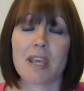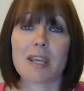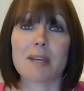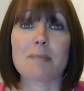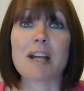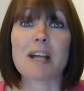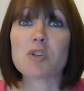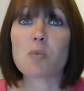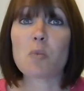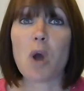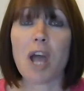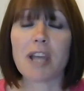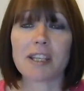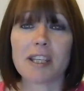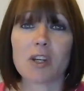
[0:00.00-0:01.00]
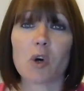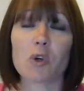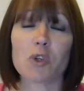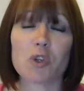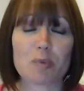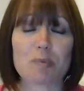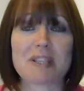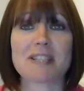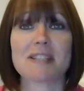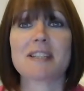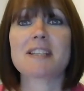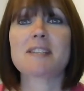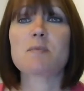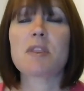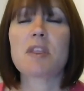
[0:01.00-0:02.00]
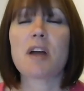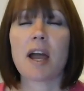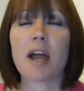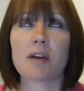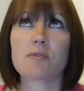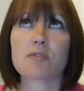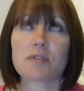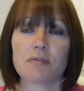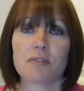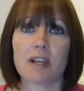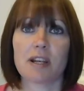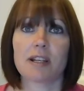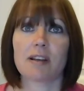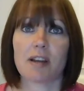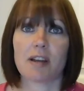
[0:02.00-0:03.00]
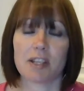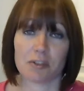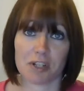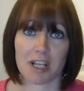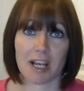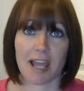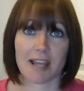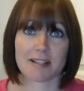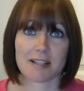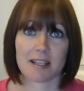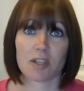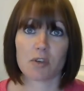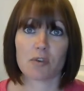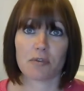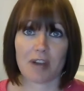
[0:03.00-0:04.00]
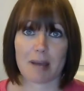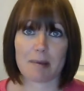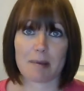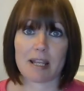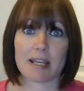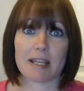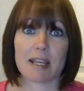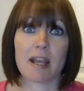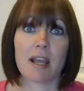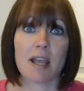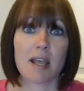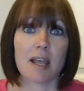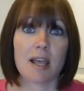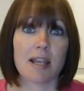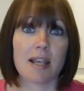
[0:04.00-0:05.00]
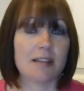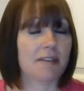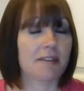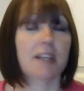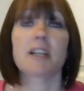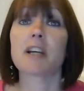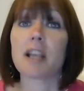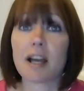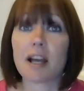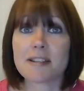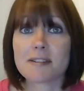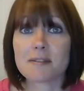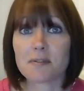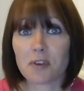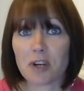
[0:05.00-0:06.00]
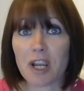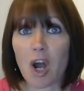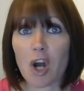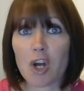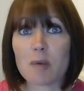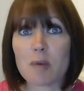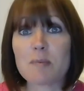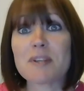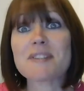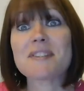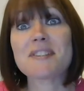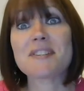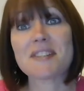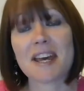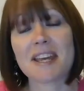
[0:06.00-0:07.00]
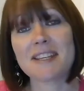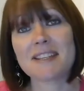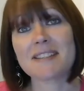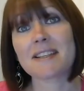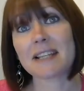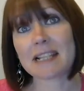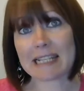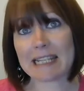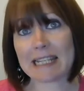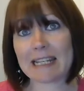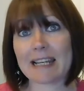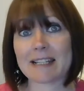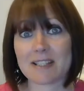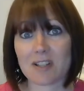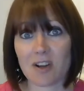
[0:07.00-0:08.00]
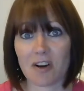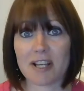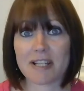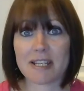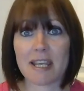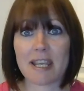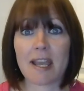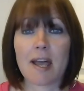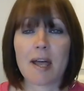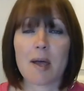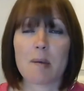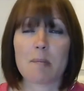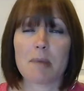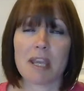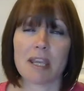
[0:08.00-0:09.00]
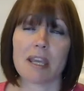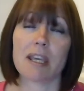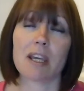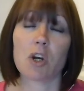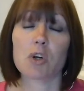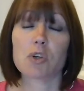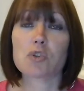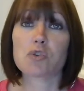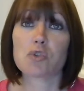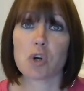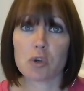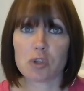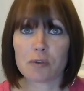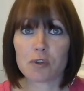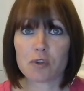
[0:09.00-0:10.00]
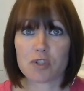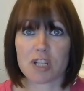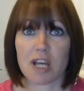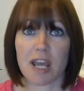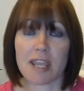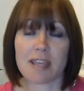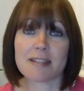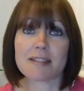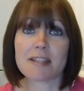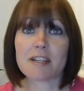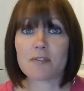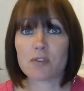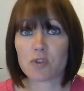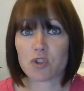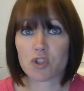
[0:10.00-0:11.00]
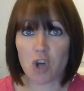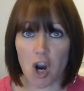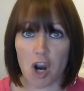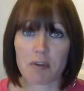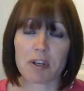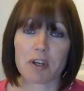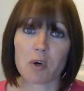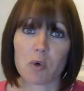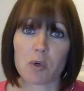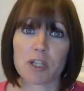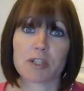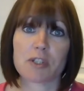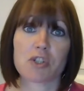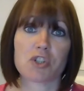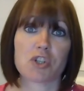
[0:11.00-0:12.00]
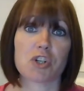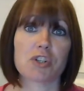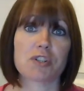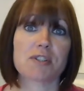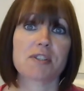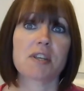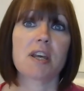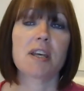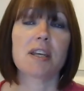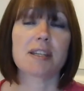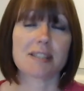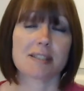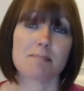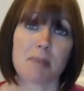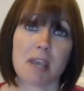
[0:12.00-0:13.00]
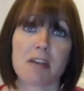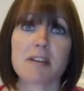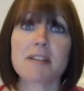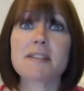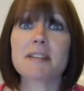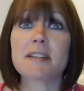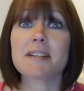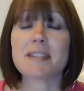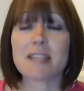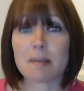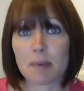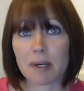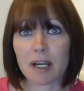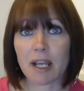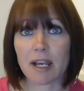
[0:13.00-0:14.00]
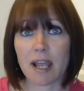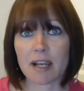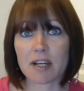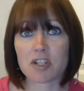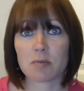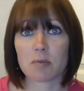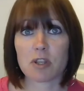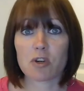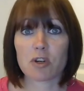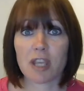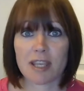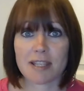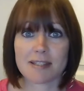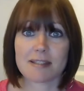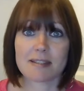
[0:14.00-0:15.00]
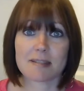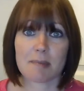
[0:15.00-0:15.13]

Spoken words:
Imagine working on your business without feeling like you're neglecting your family, living in a clutter-free home that stays clean and tidy, being in control of your day instead of your diary calling the shots, experiencing a deeper connection with your kids and